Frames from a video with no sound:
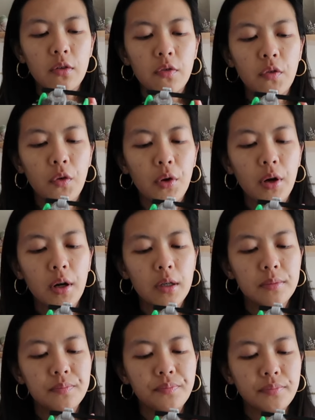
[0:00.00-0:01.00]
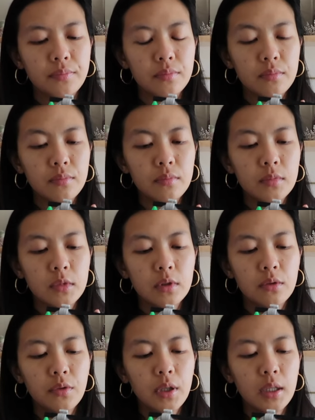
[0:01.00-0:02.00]
for
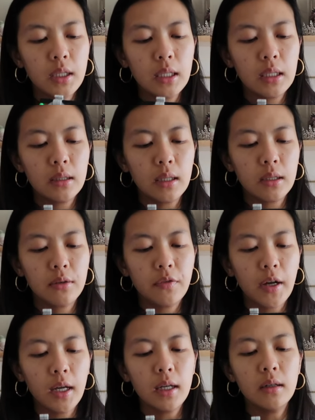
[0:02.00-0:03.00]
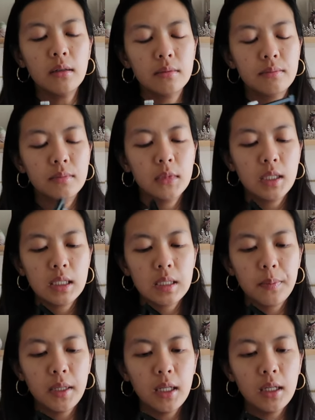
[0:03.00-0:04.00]
really like fine
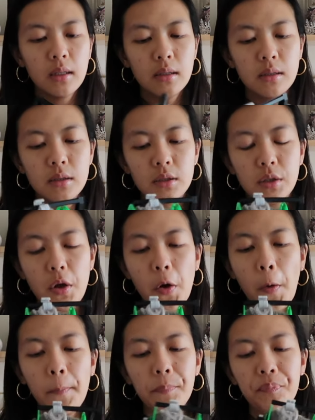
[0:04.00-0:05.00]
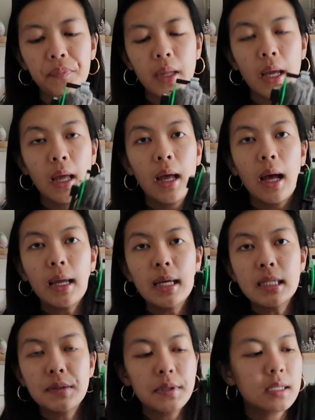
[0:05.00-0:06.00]
spinning. So I
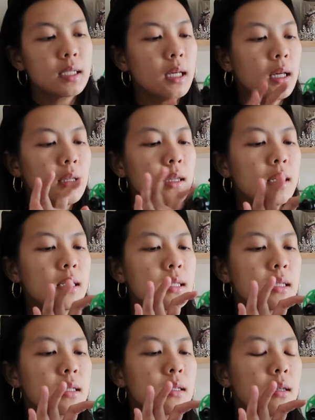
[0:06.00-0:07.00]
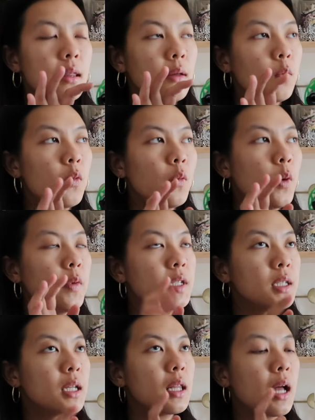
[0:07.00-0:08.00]
guess we'll see. This, when we
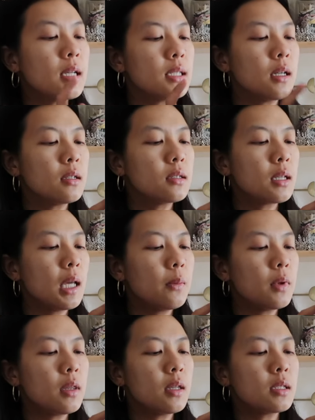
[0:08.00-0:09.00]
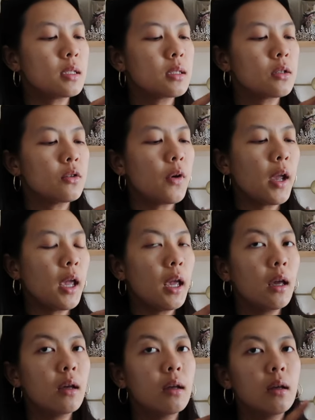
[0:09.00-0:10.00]
took the class, it also came with this
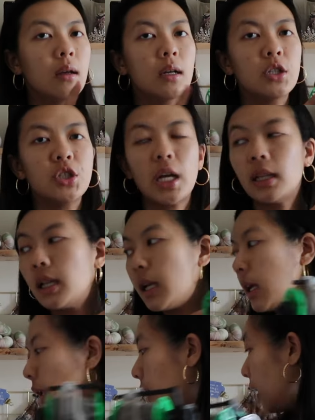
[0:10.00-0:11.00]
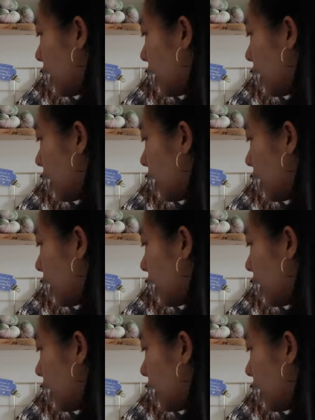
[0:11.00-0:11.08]
gray Shetland,